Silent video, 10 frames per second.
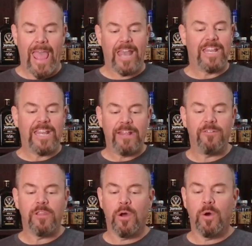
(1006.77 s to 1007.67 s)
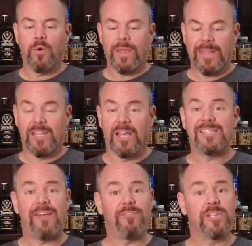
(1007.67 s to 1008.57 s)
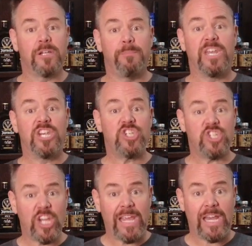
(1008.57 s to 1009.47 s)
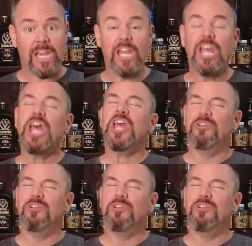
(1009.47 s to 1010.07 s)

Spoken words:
And even though it does have a little bit of sheen,